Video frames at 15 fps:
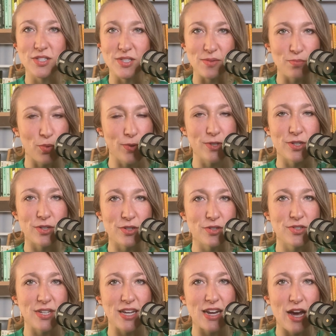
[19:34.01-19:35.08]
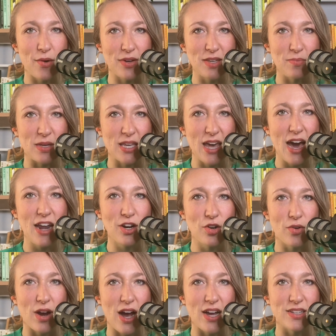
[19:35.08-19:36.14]
It's important to understand how it can be
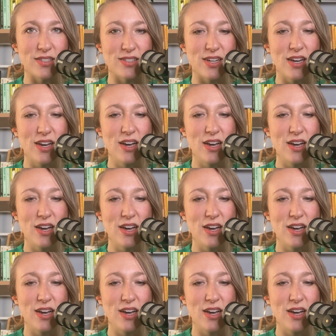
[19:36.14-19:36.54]
categorized.